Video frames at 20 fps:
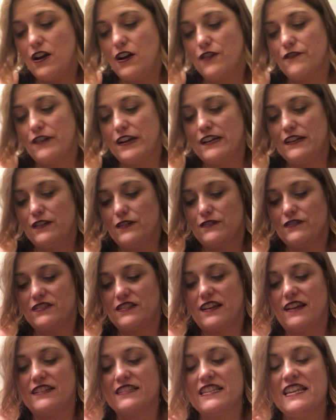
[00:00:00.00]
All right, earth
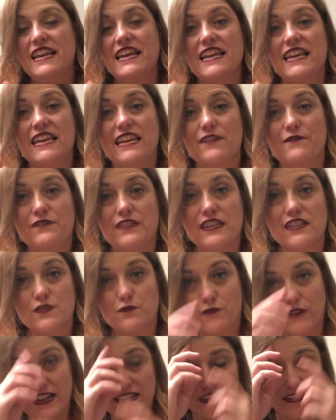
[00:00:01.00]
signs. If this
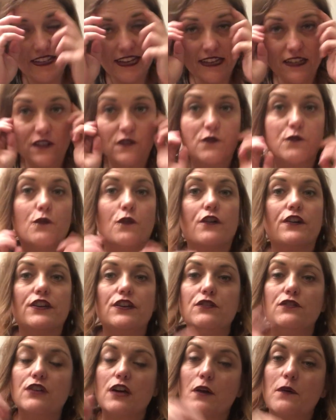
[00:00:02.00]
resonated for
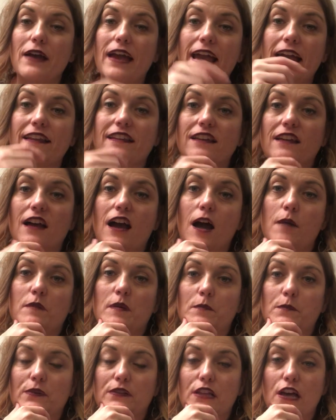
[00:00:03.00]
you, go ahead and
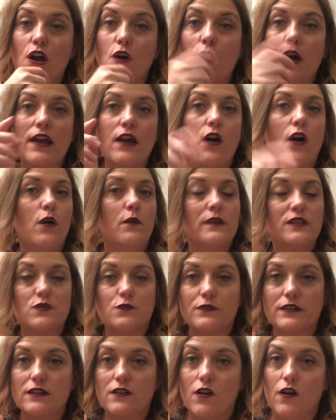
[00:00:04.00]
comment below. I always
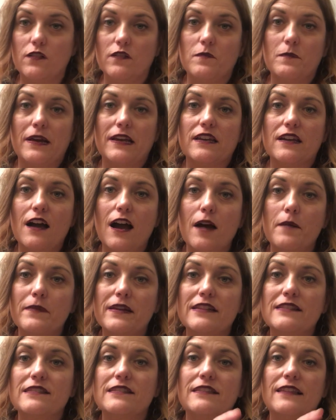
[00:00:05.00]
read all of my
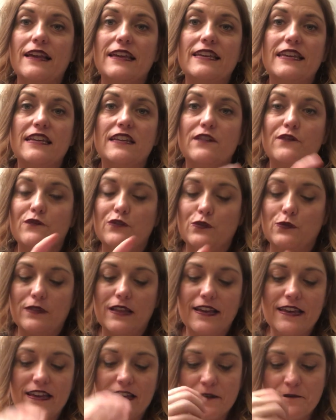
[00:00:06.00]
comments. Like it if you
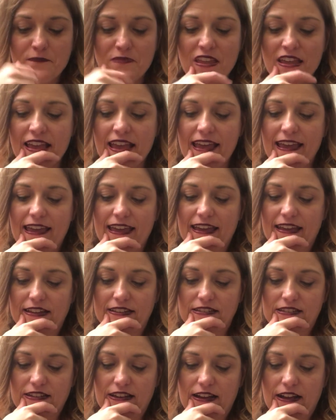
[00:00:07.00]
like.
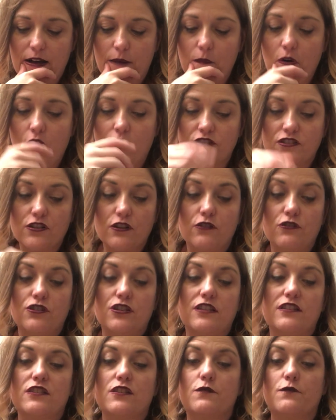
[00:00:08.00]
And also
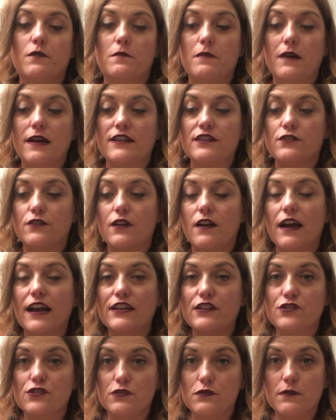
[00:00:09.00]
just a reminder,
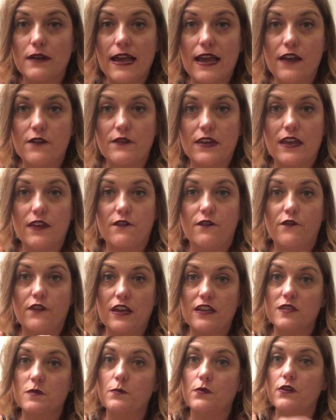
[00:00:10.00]
I do have a
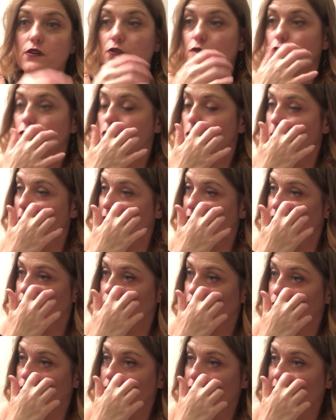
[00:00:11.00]
Facebook group. I
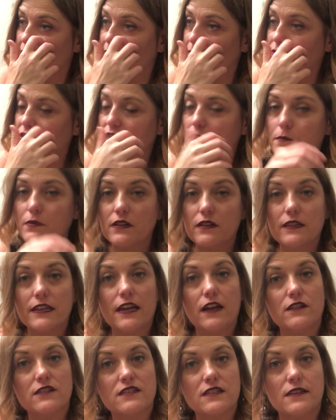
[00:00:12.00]
go lives typically
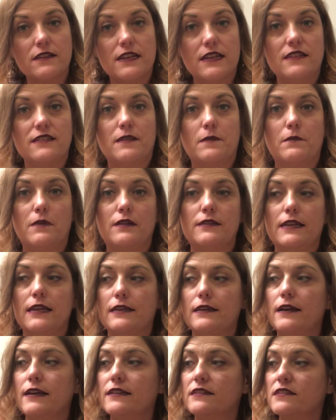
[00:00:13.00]
on Sundays and Monday
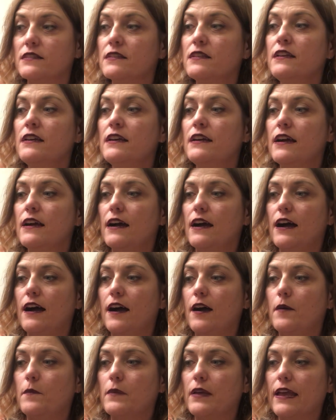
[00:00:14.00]
nights,
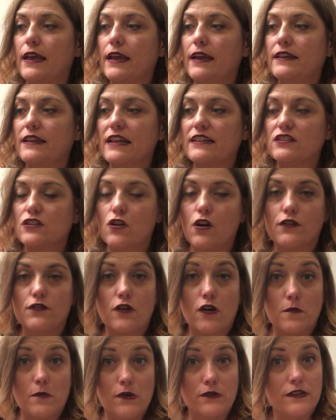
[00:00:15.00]
and that's called
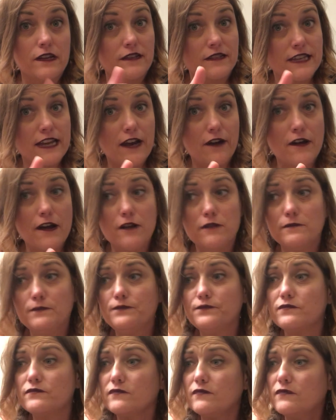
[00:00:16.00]
Harmonia Tarot.
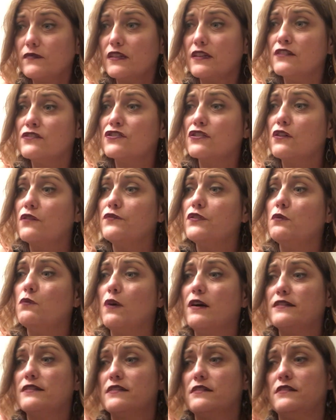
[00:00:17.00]
So if you
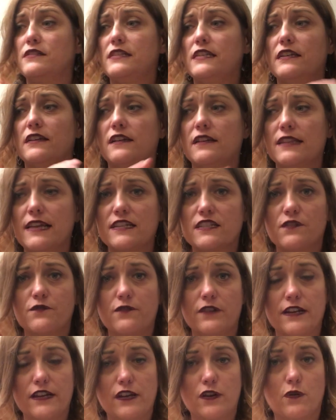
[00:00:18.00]
want to see a collective
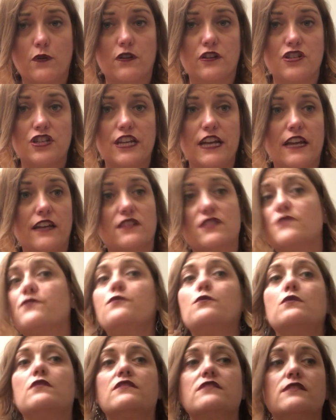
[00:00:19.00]
reading or a chance
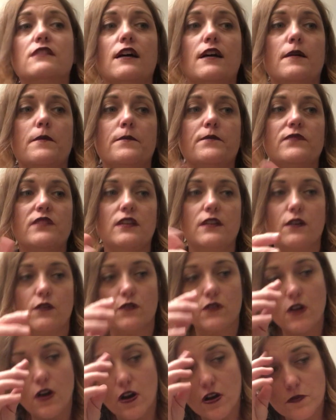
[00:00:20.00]
for some, you know,
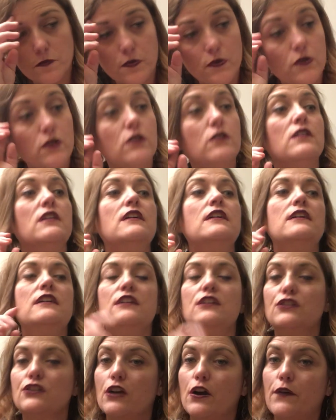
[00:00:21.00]
card pull,
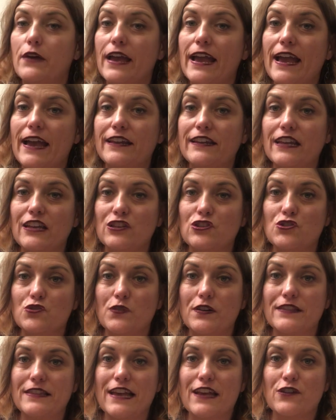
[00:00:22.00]
go ahead and
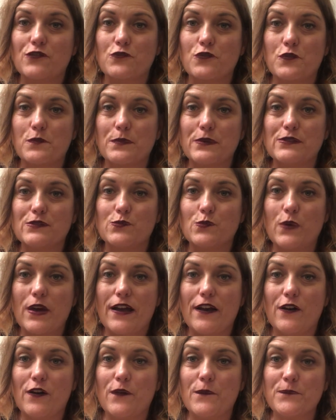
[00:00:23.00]
join that group as
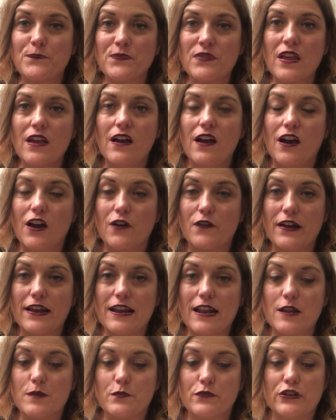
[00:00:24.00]
well. All
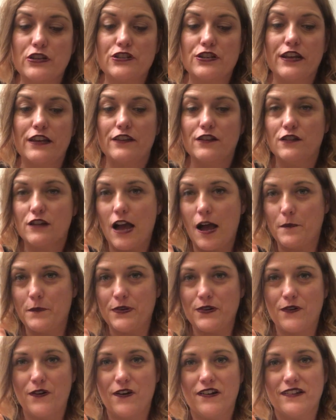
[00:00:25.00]
right, I appreciate you
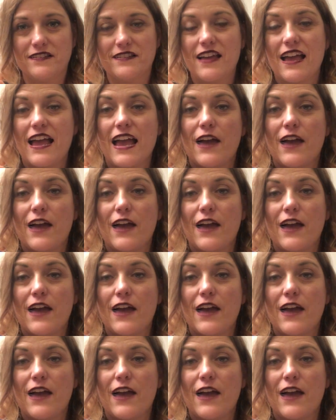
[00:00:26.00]
hopping on.